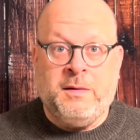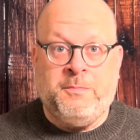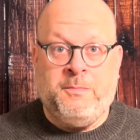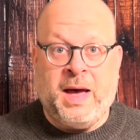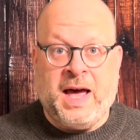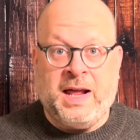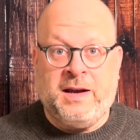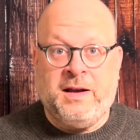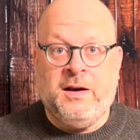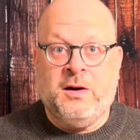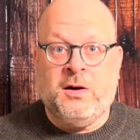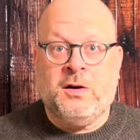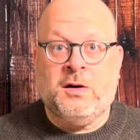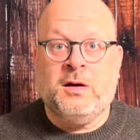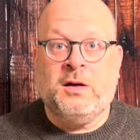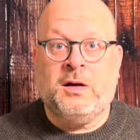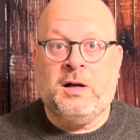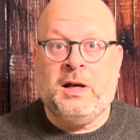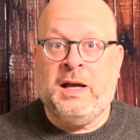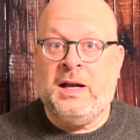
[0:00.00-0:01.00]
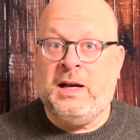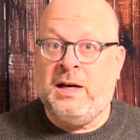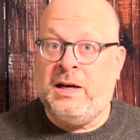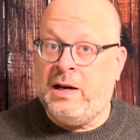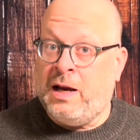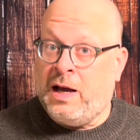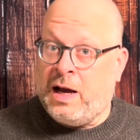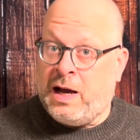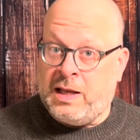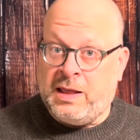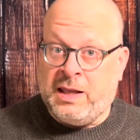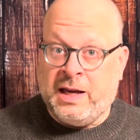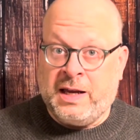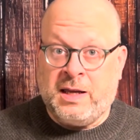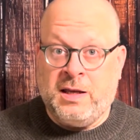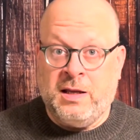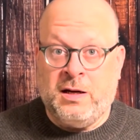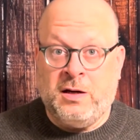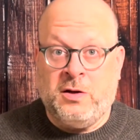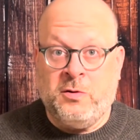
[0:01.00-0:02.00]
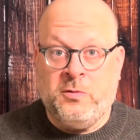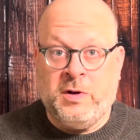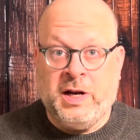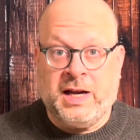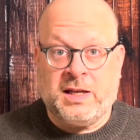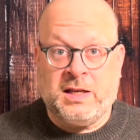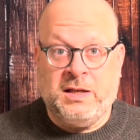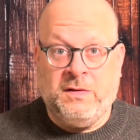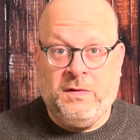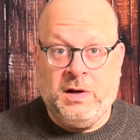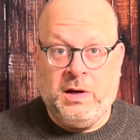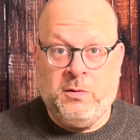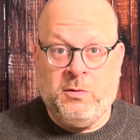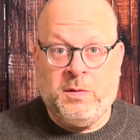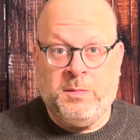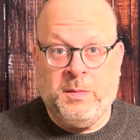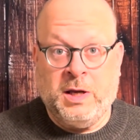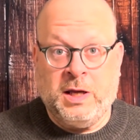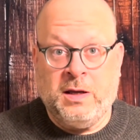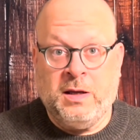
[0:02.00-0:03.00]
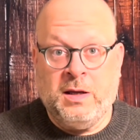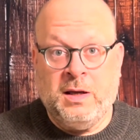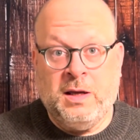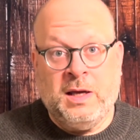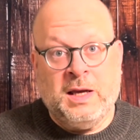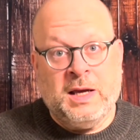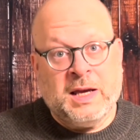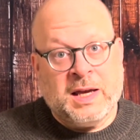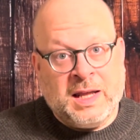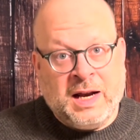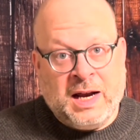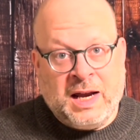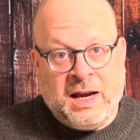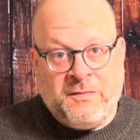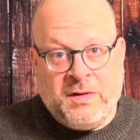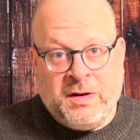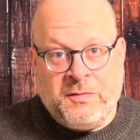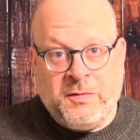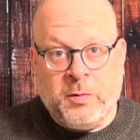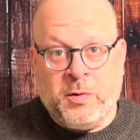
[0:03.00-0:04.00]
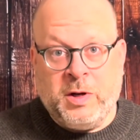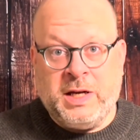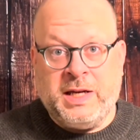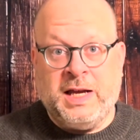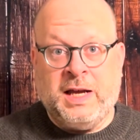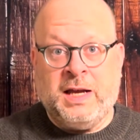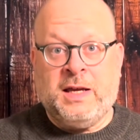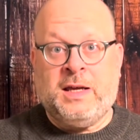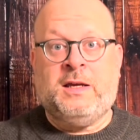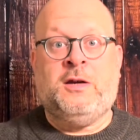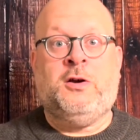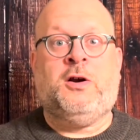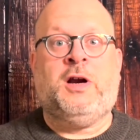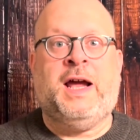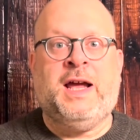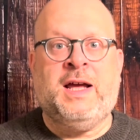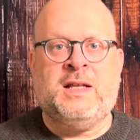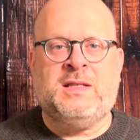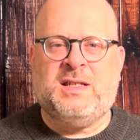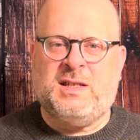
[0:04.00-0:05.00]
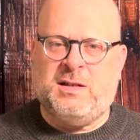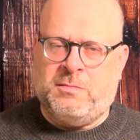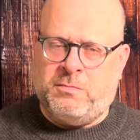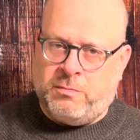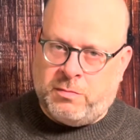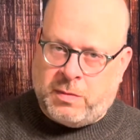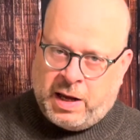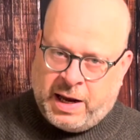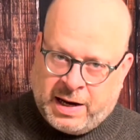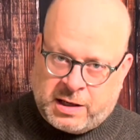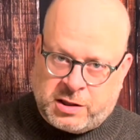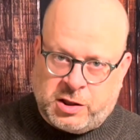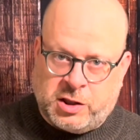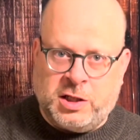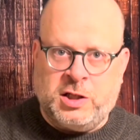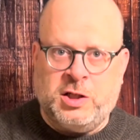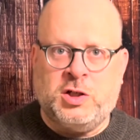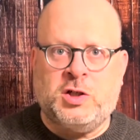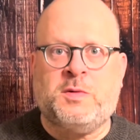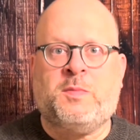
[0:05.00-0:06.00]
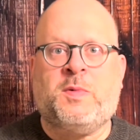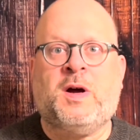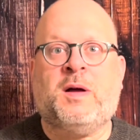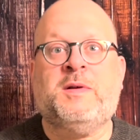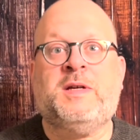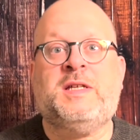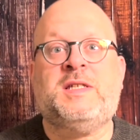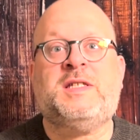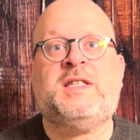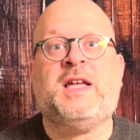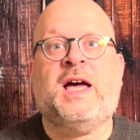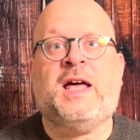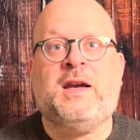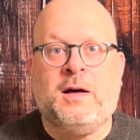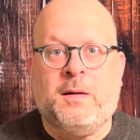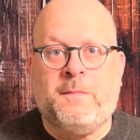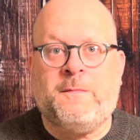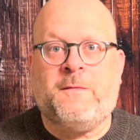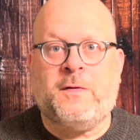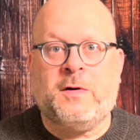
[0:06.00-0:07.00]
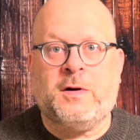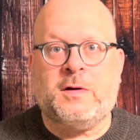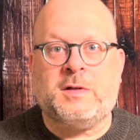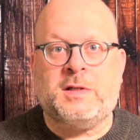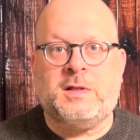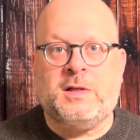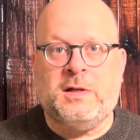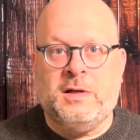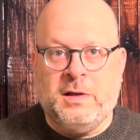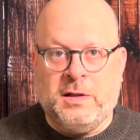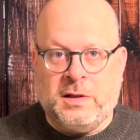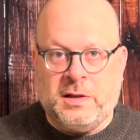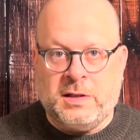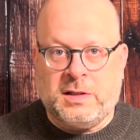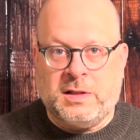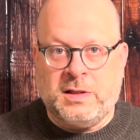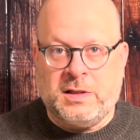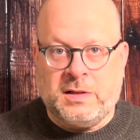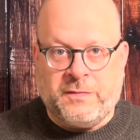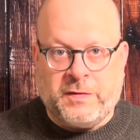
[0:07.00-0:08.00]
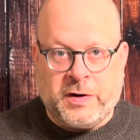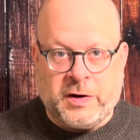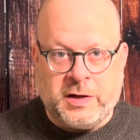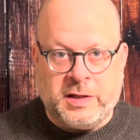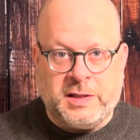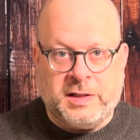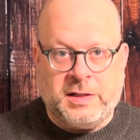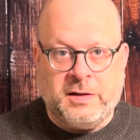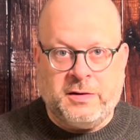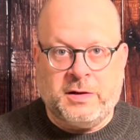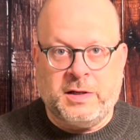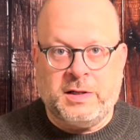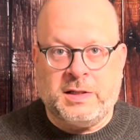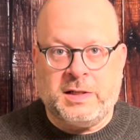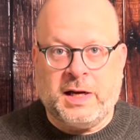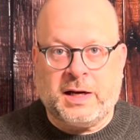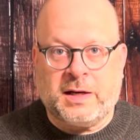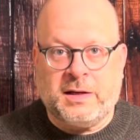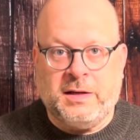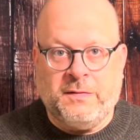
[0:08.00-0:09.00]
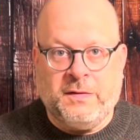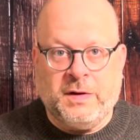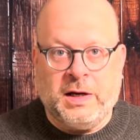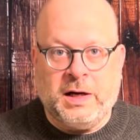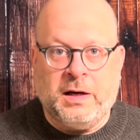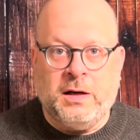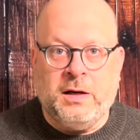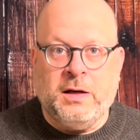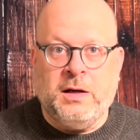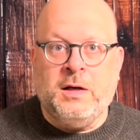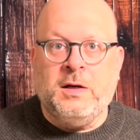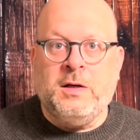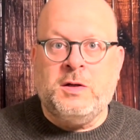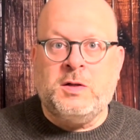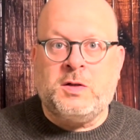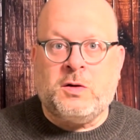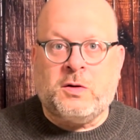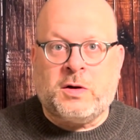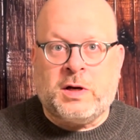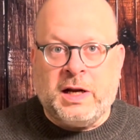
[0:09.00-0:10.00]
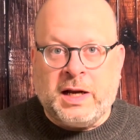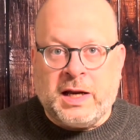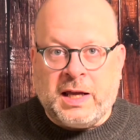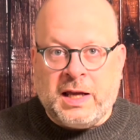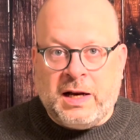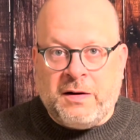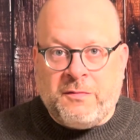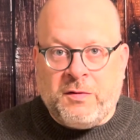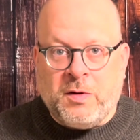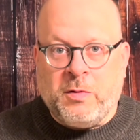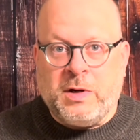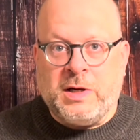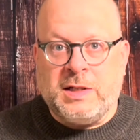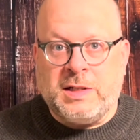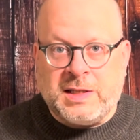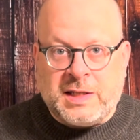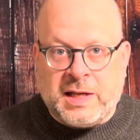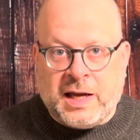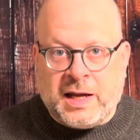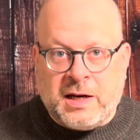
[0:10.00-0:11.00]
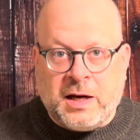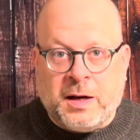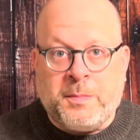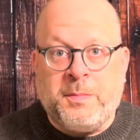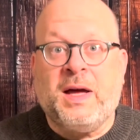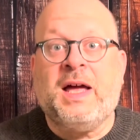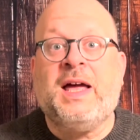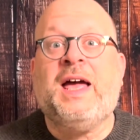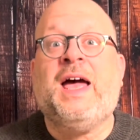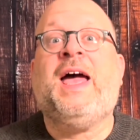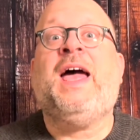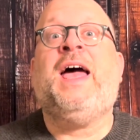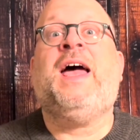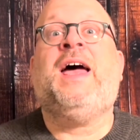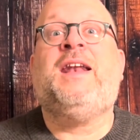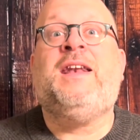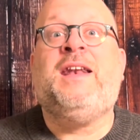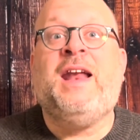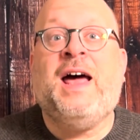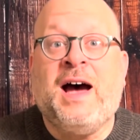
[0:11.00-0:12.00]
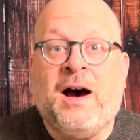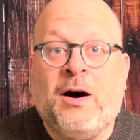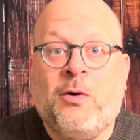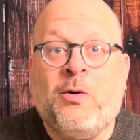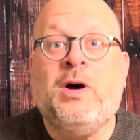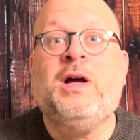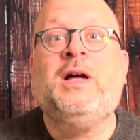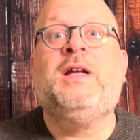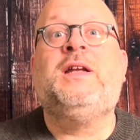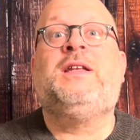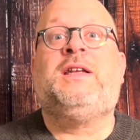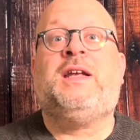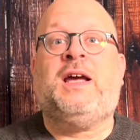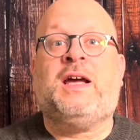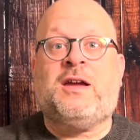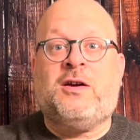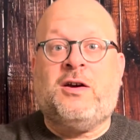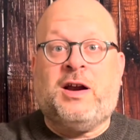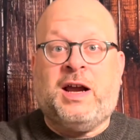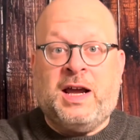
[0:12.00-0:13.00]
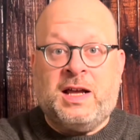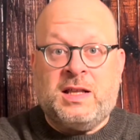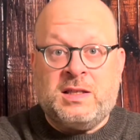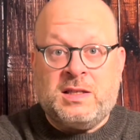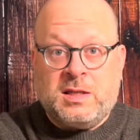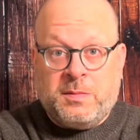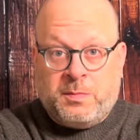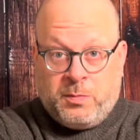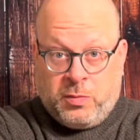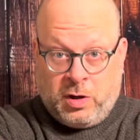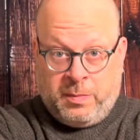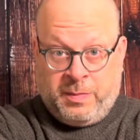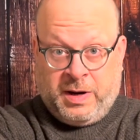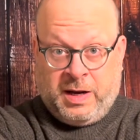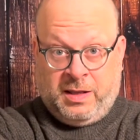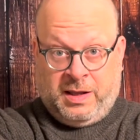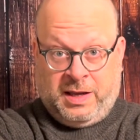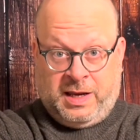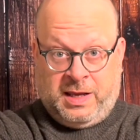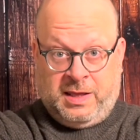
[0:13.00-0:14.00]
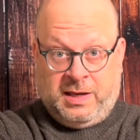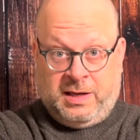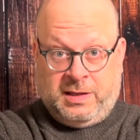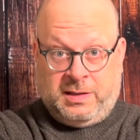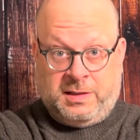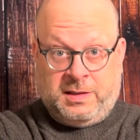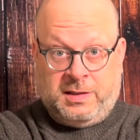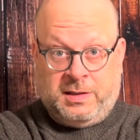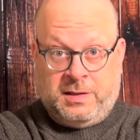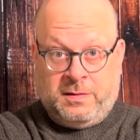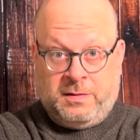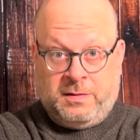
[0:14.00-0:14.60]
Matt here, and I'd like you to do an activity with me. Can I have everyone take your hands? Actually, you should probably stand up first. This is a very serious activity. So can I get everyone to stand up? And now, take your hands, put them out like this.